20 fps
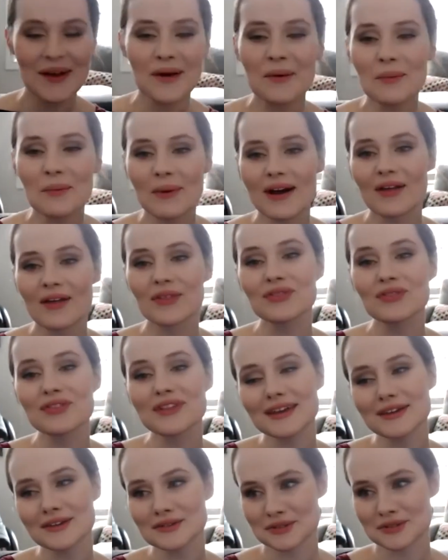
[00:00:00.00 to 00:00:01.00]
Well,
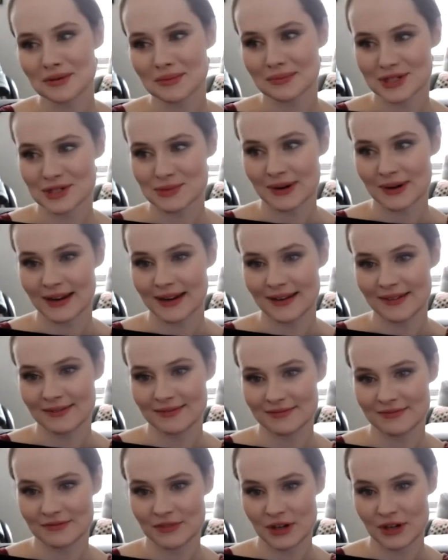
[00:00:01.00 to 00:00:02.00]
thank you so much, Brian.
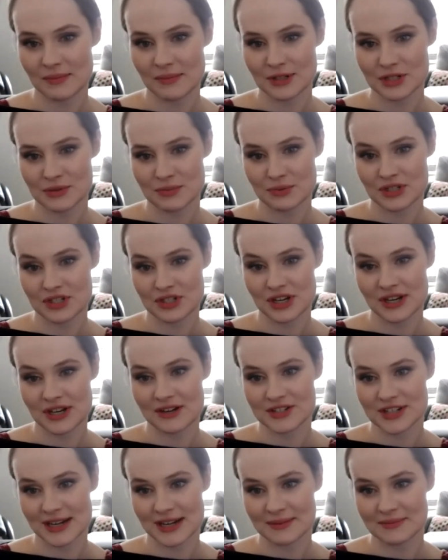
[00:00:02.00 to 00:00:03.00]
Very much appreciate your
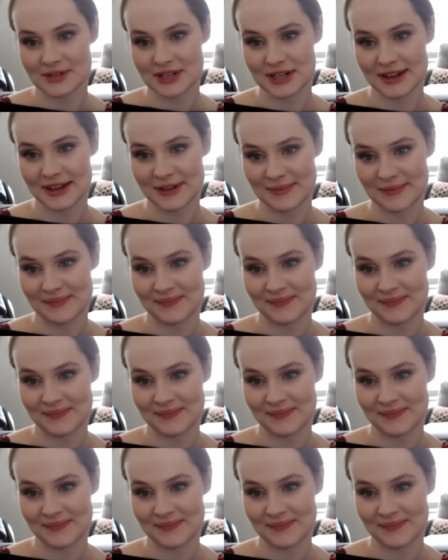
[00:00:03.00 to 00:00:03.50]
time today.